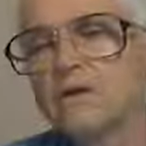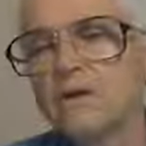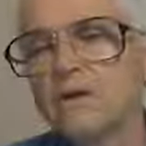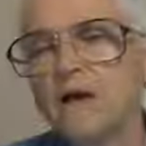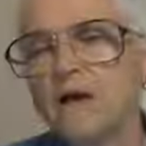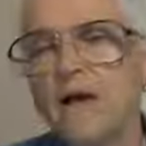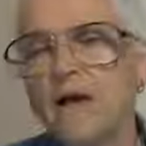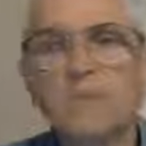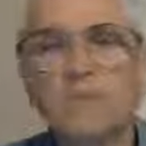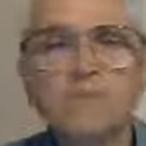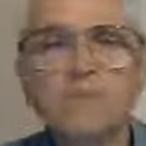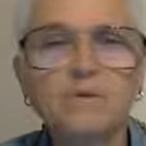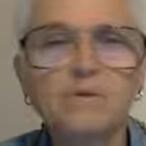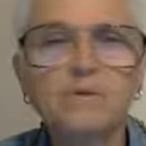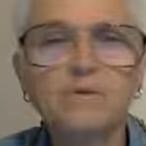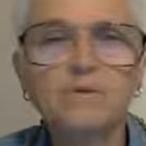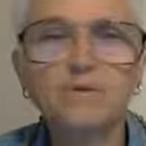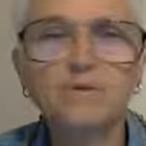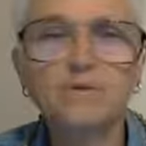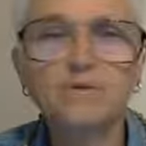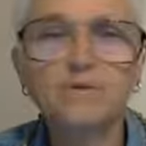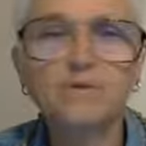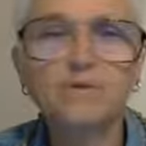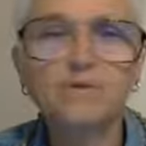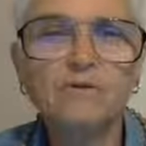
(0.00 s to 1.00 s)
happiness
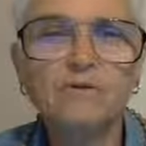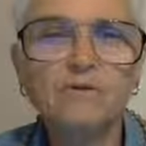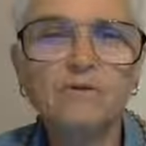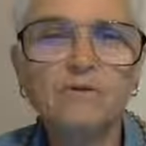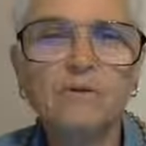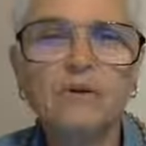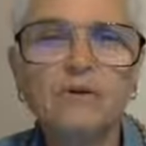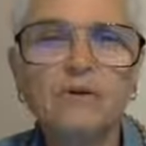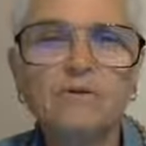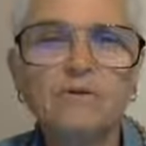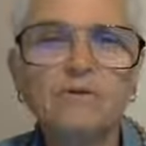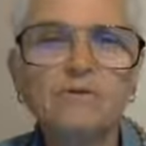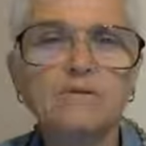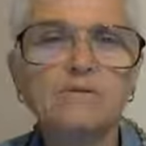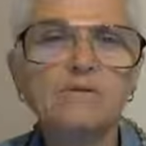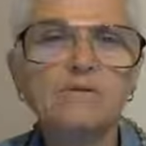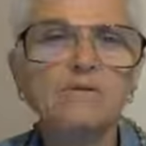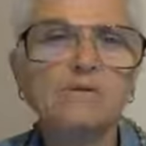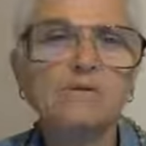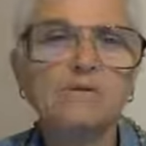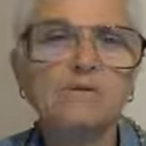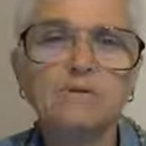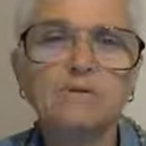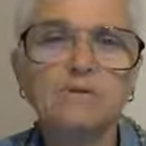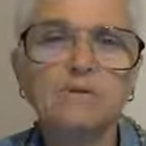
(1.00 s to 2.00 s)
and distress.
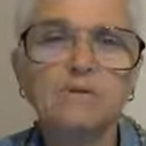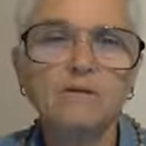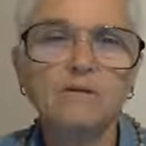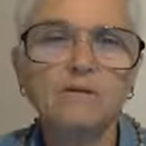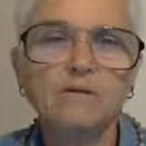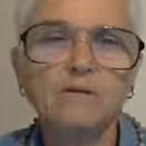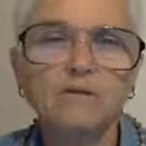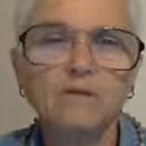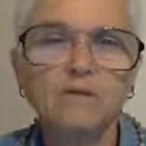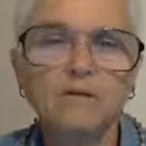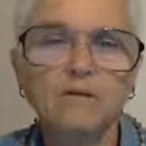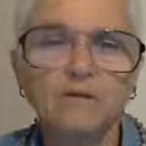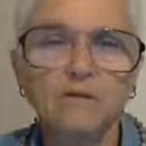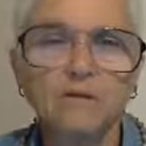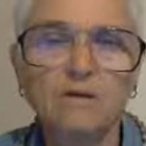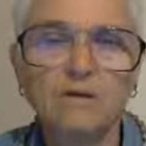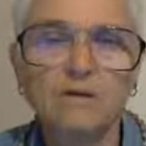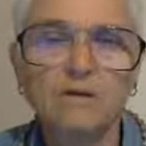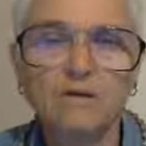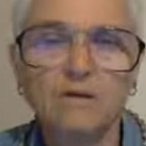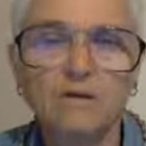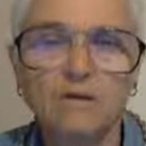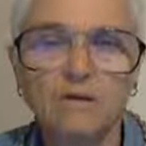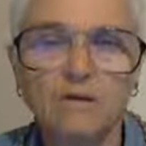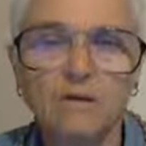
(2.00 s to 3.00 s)

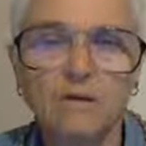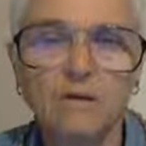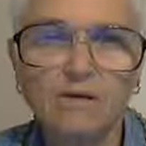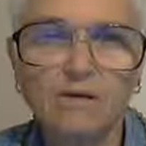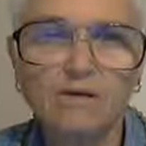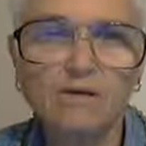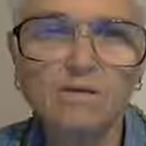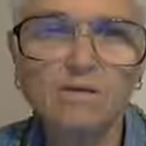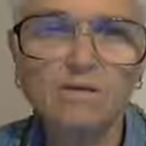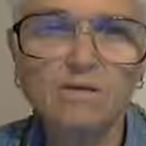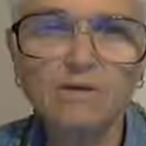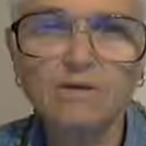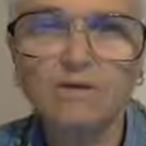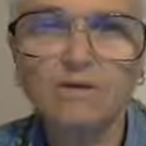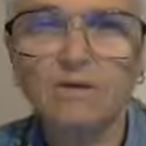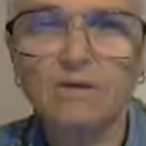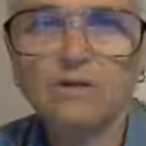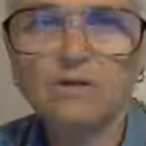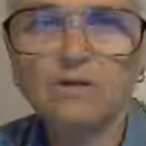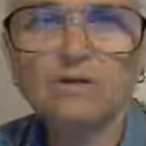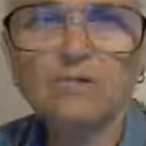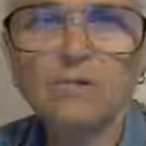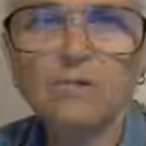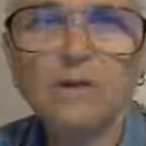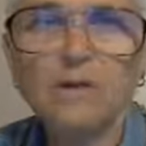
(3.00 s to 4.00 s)
And Krishna
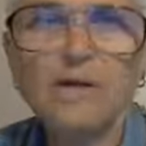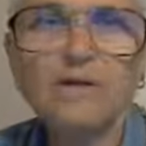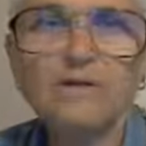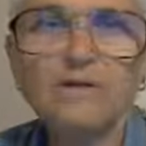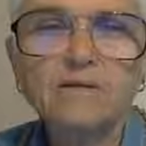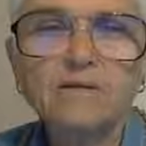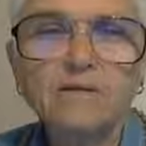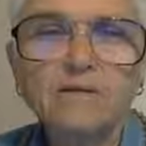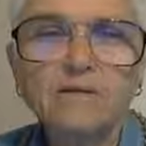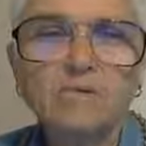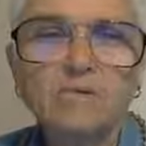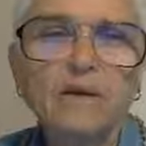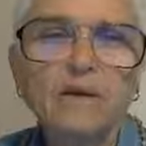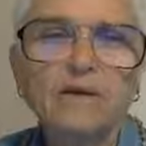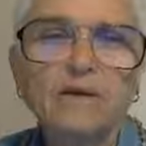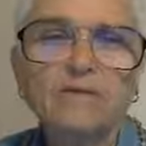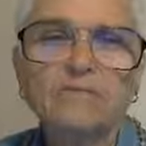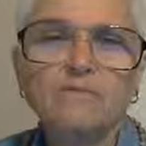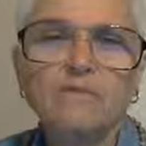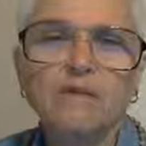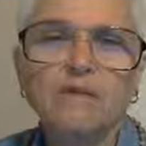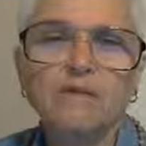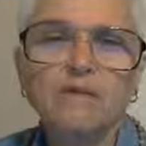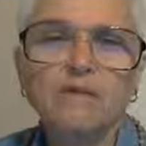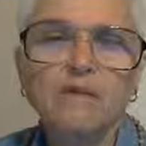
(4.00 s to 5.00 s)
explains in the
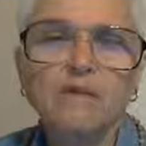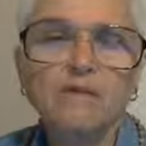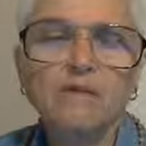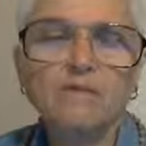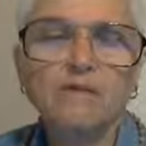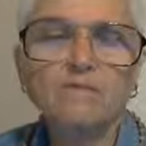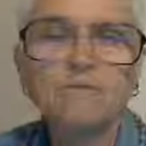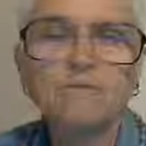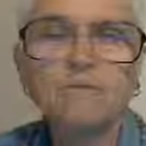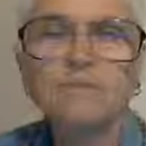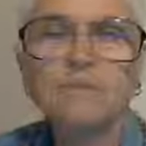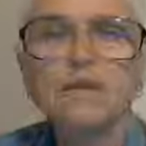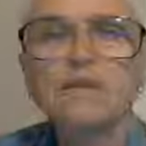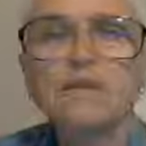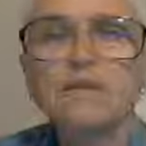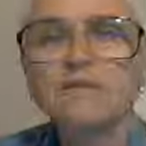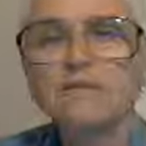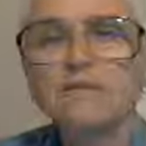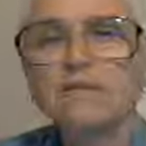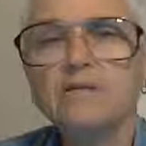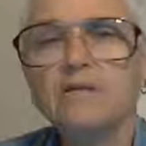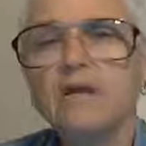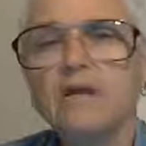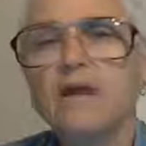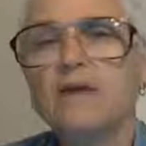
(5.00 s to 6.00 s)
Bhagavad Gita, remain
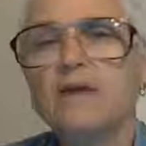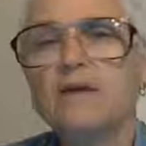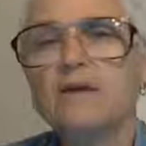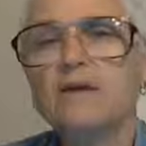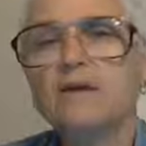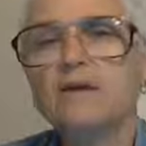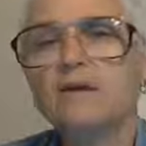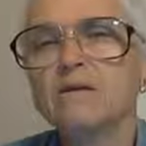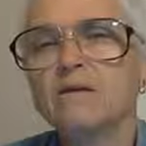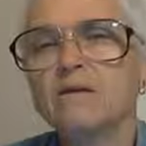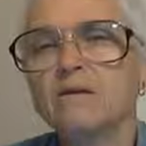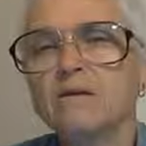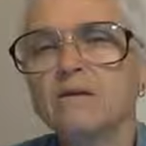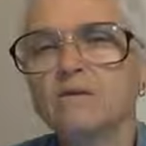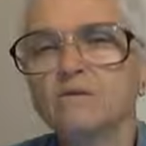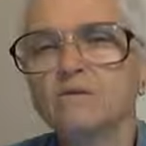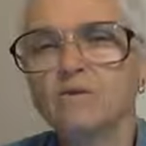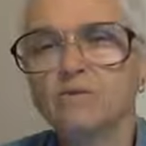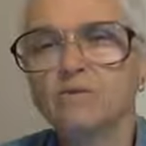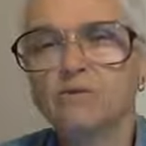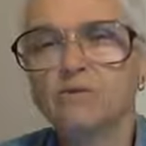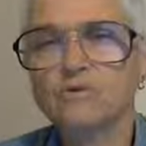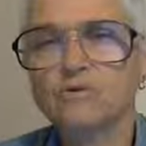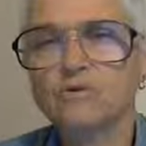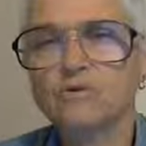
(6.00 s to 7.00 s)
steady in
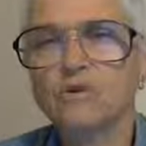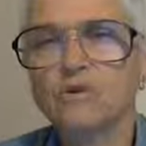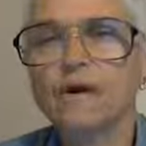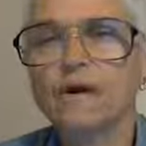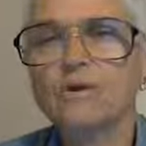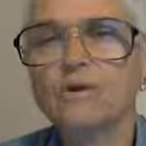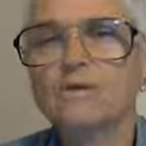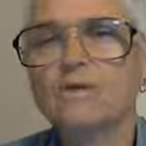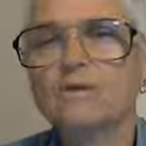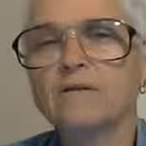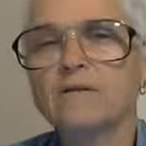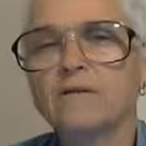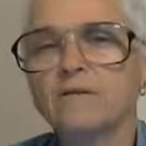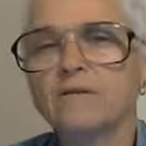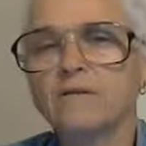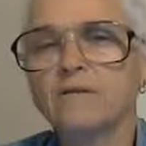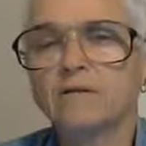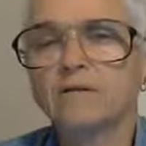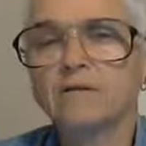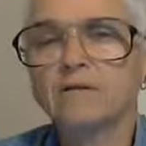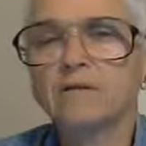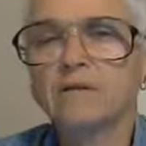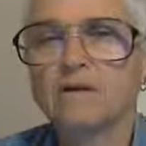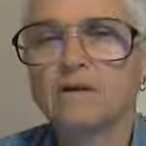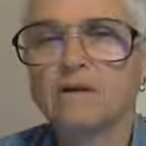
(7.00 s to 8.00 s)
those dualities,
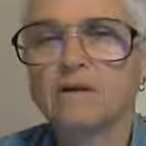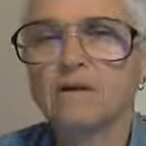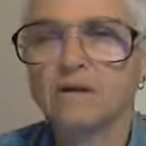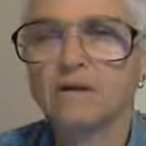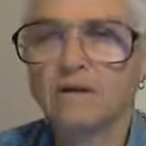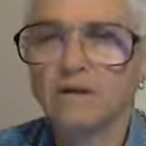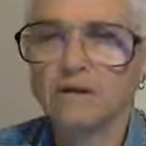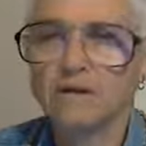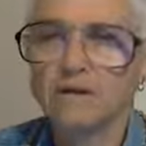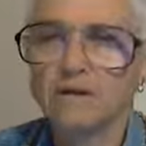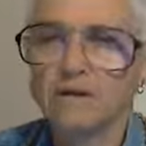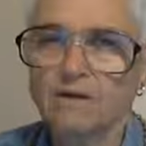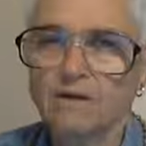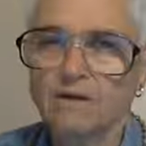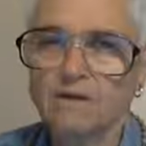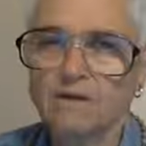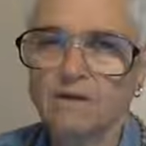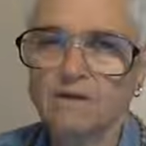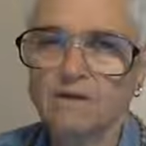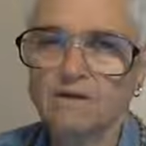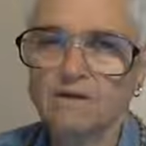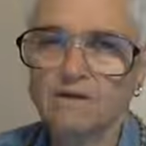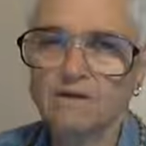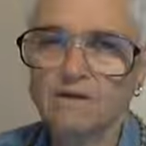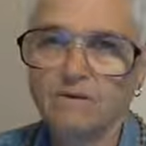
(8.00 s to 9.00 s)

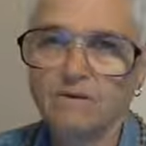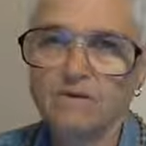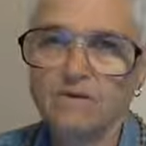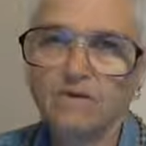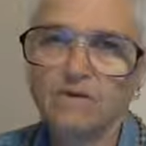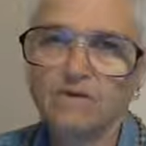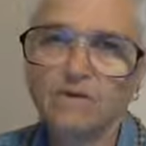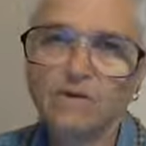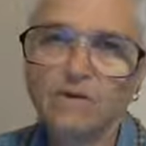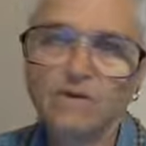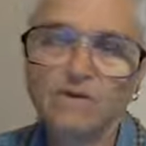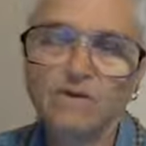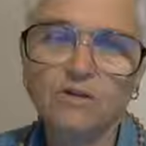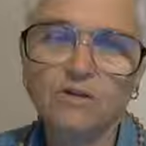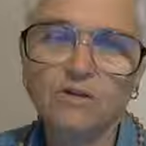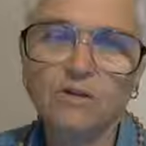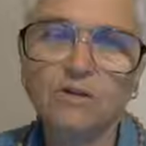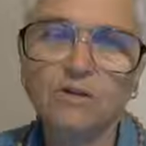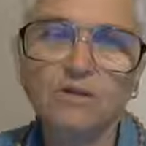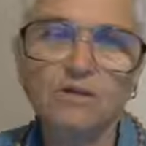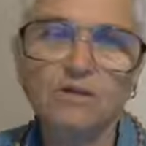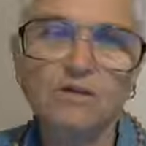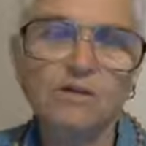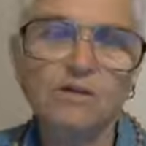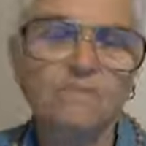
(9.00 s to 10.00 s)
can reach
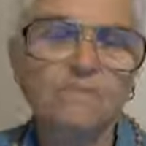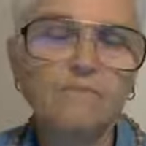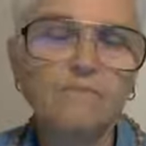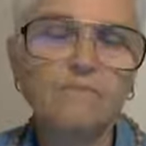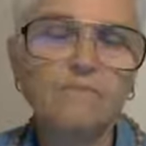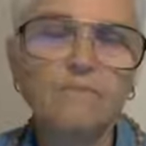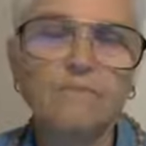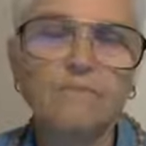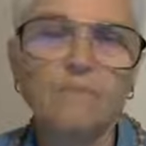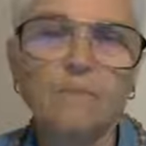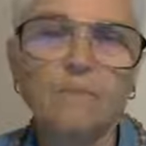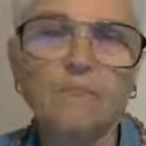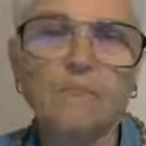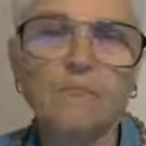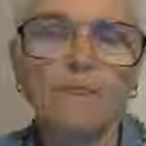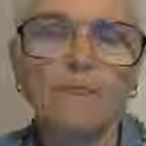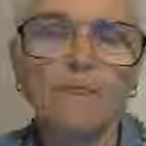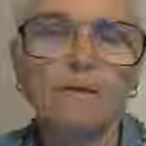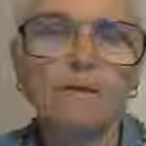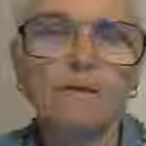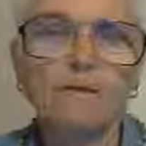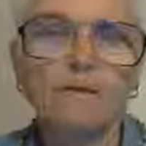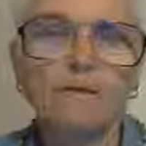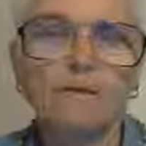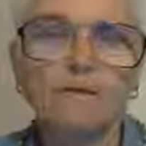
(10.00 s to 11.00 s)
the
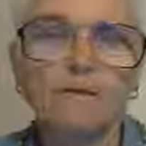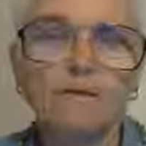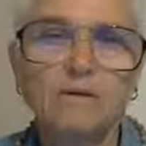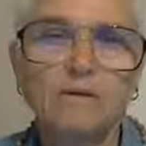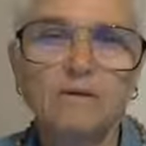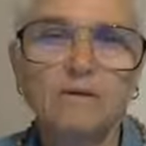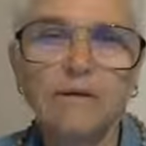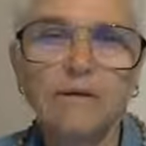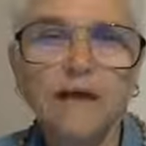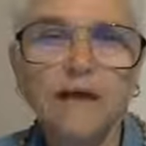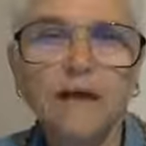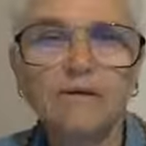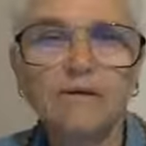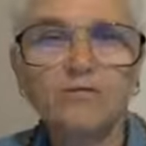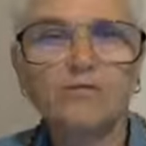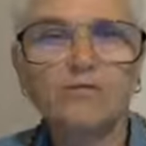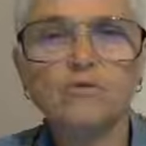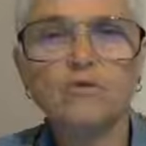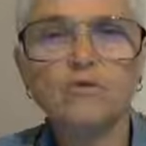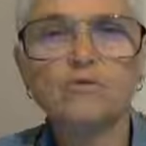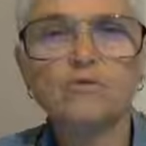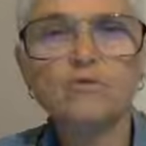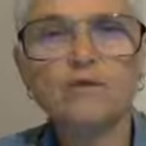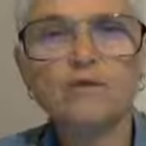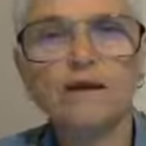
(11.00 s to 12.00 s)

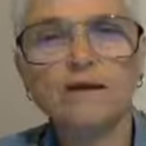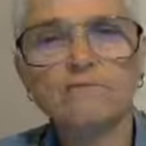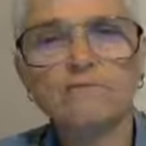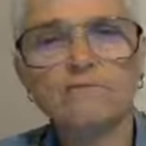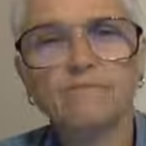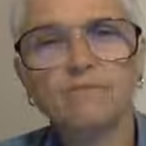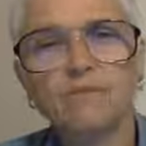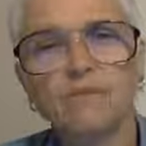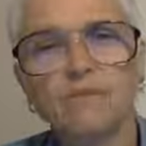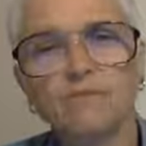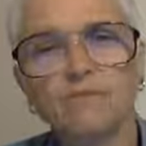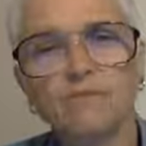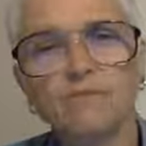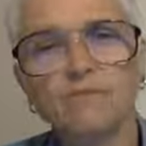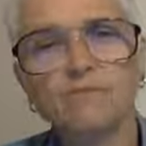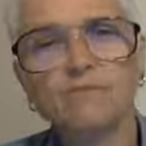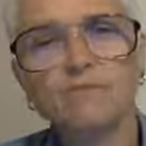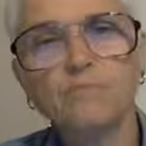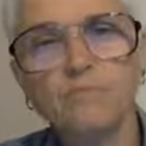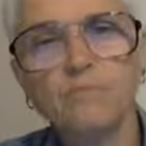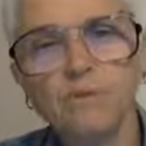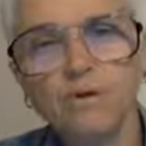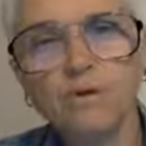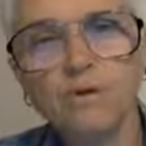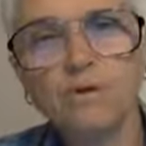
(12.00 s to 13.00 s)
actual platform of
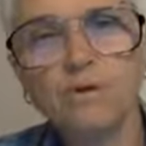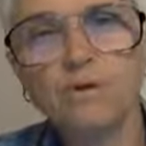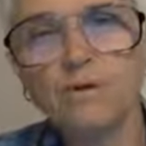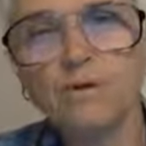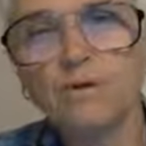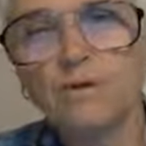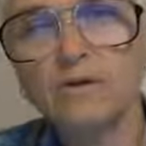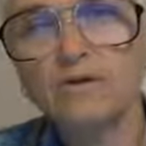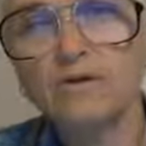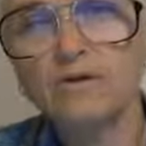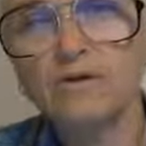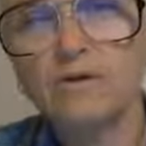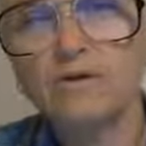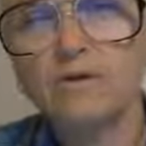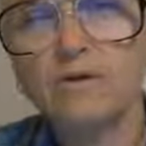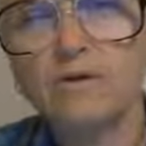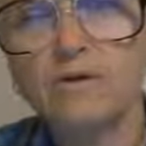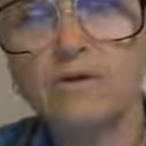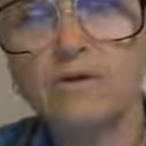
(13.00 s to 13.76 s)
pure goodness,